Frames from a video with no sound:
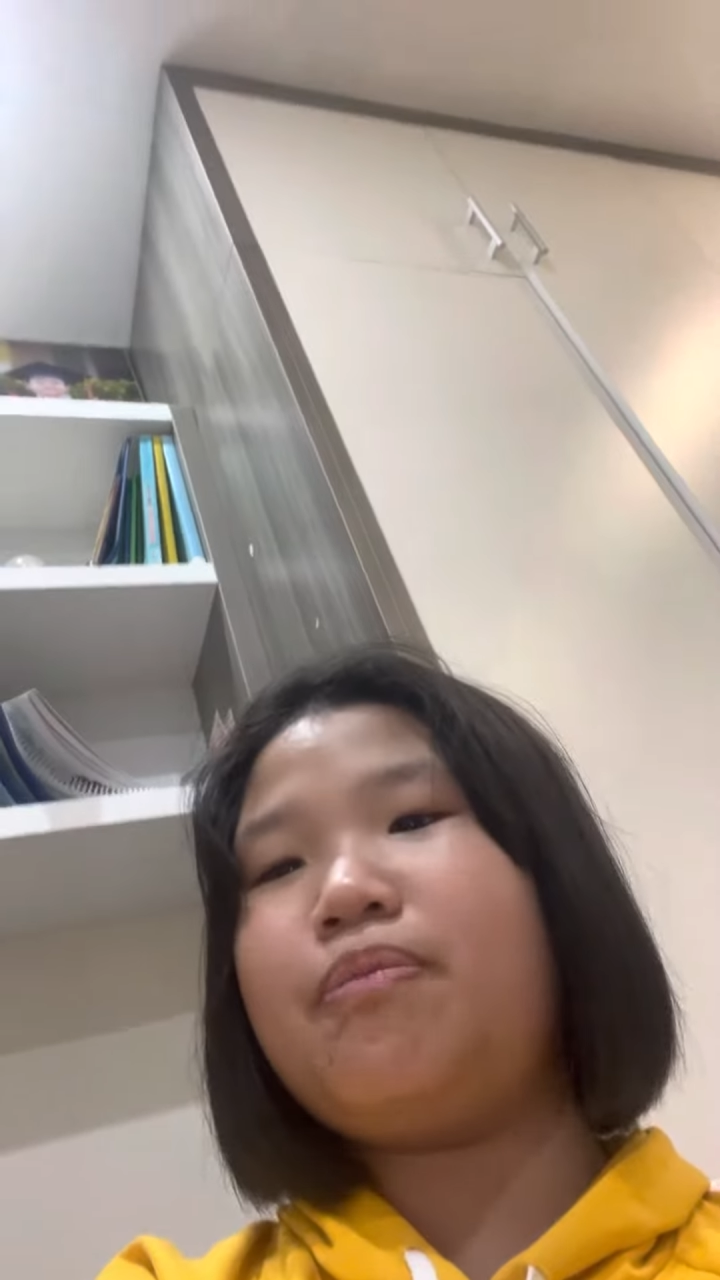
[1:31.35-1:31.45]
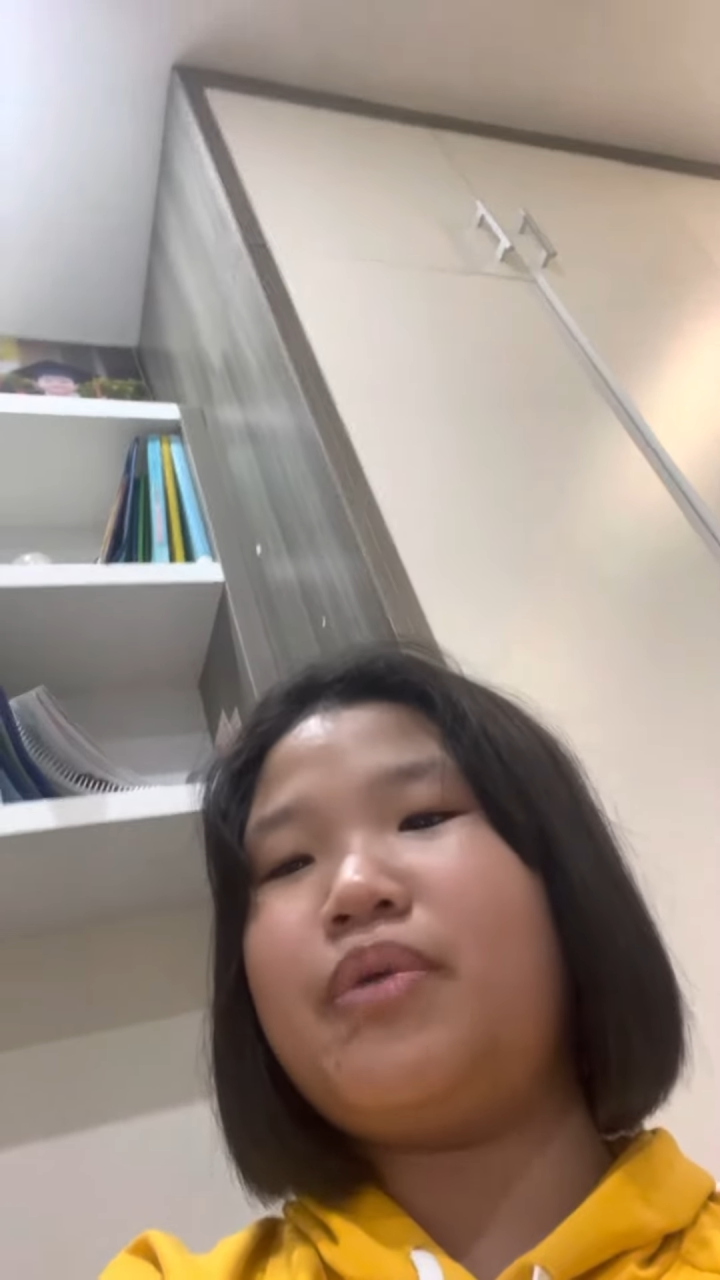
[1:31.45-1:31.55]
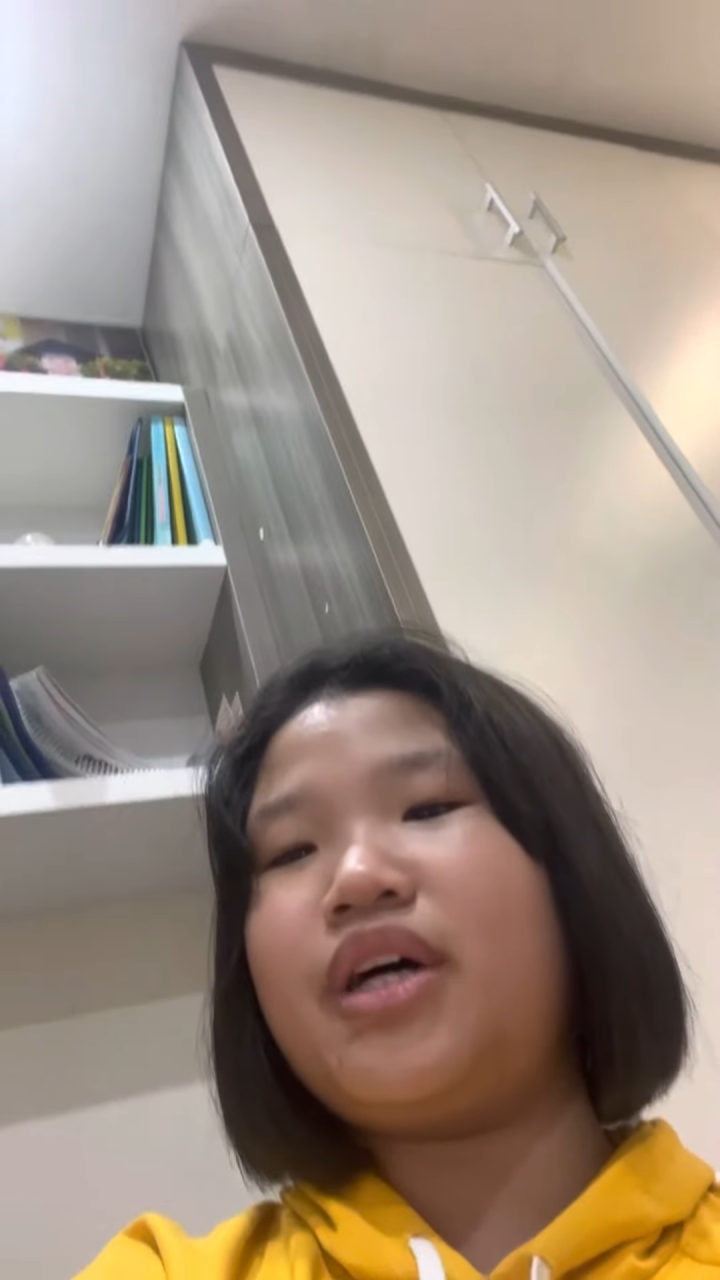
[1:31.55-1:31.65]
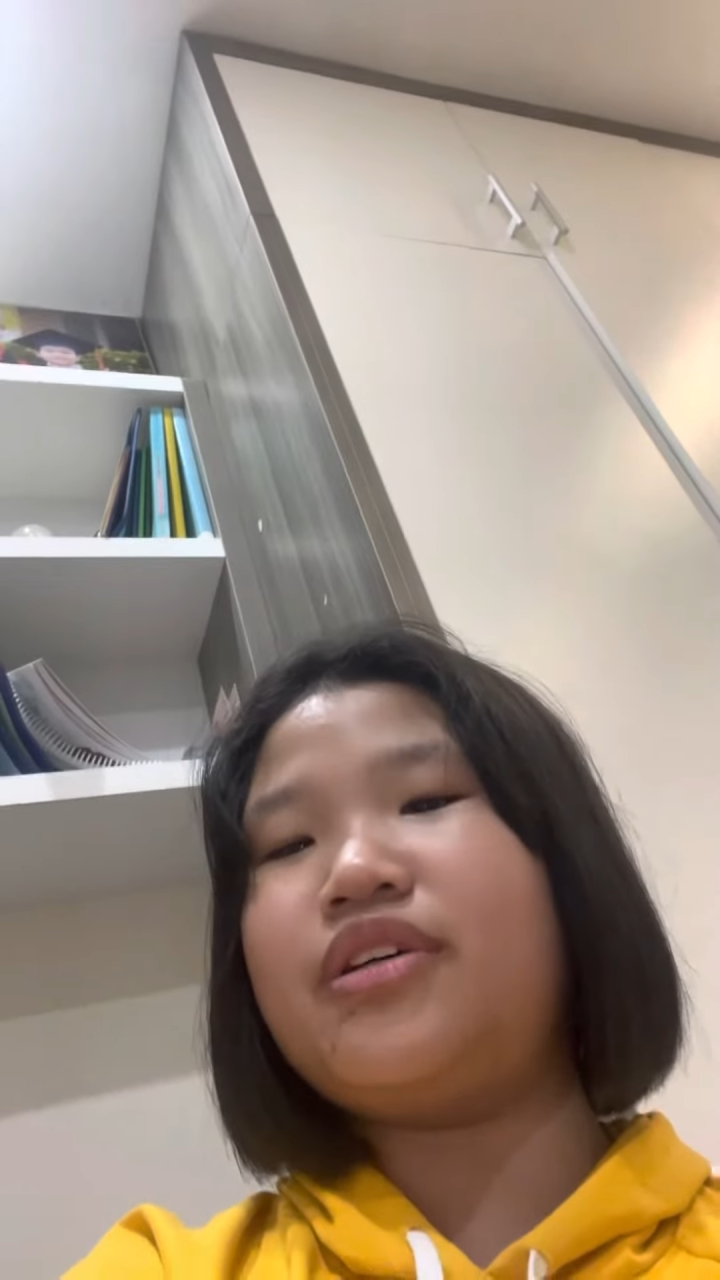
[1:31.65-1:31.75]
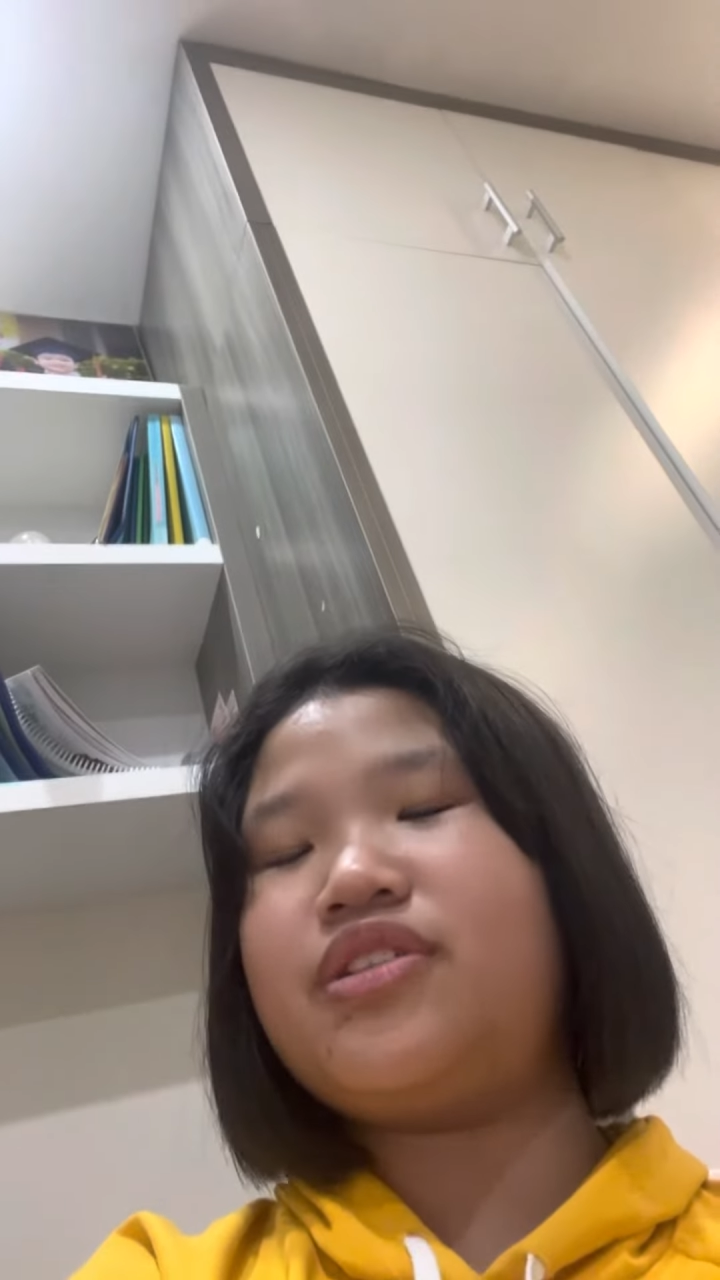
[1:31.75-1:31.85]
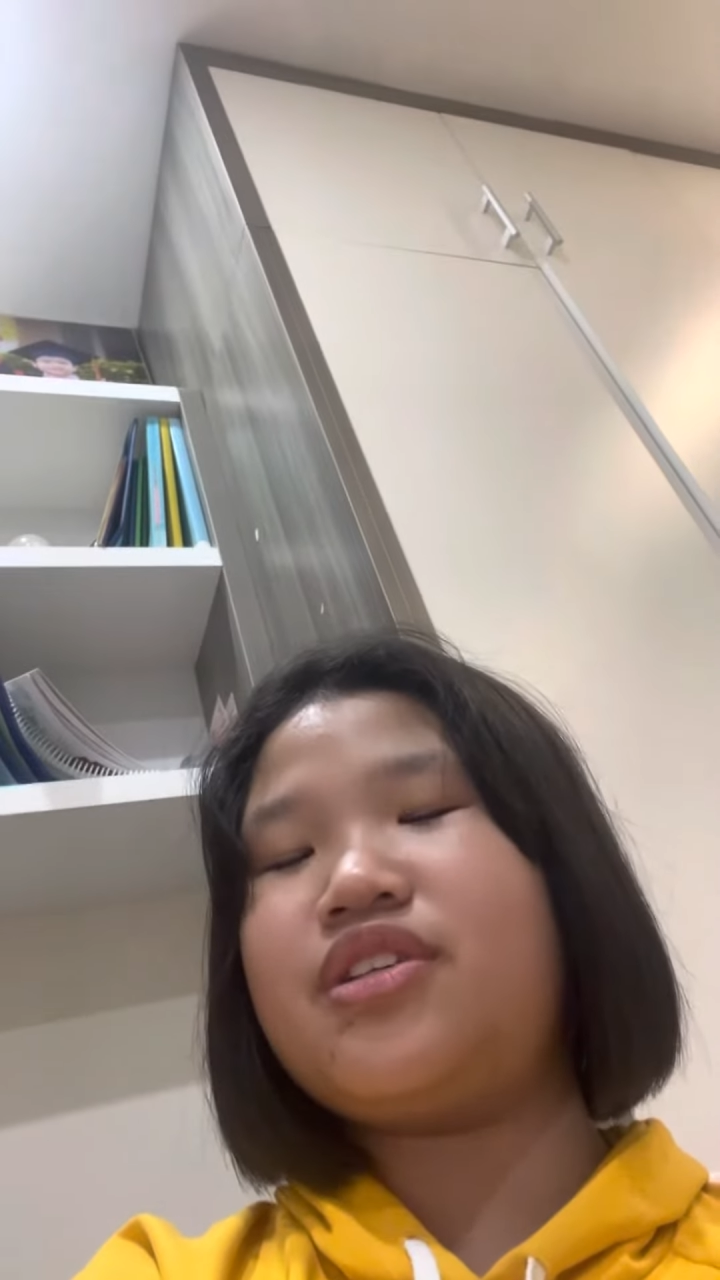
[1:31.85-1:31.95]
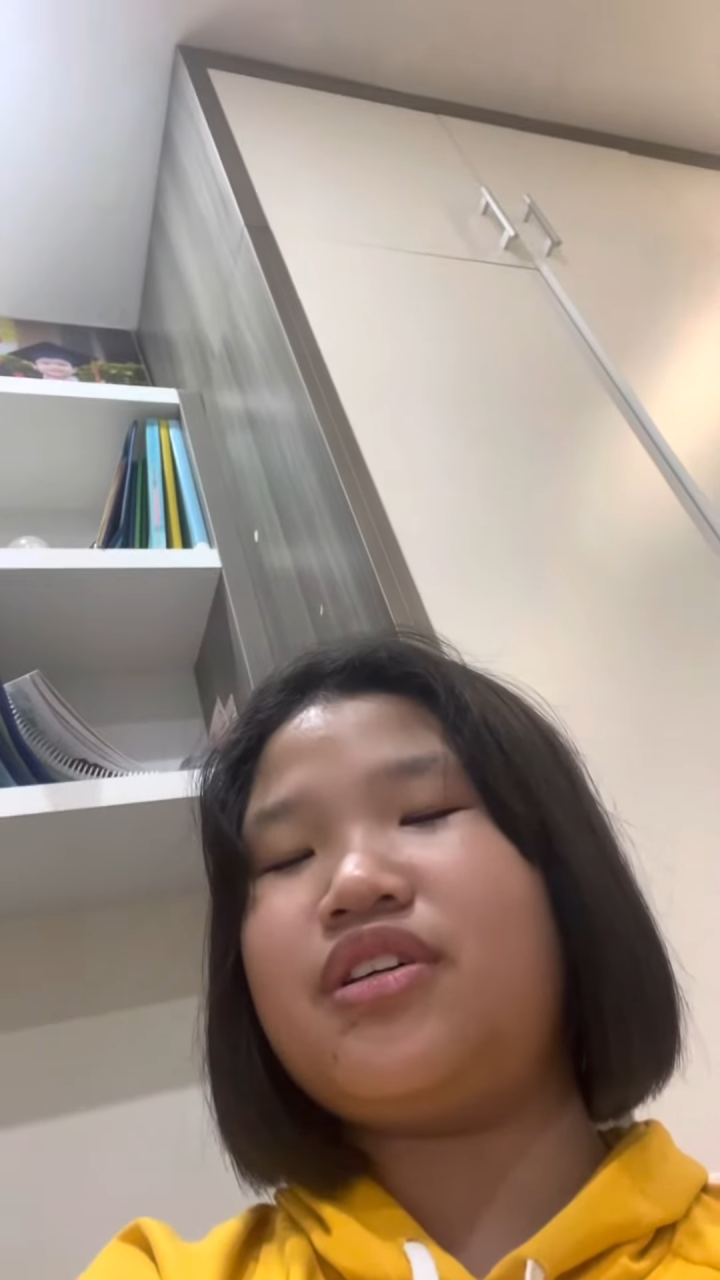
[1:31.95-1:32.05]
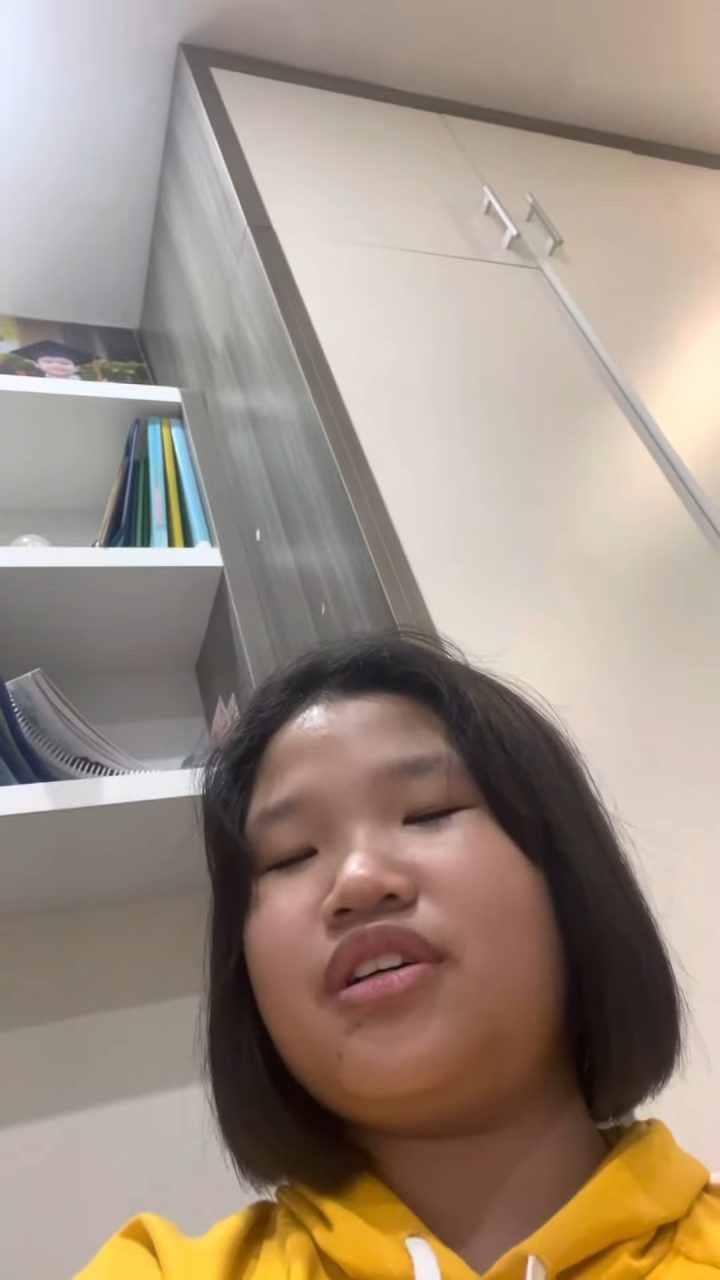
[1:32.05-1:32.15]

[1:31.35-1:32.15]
boat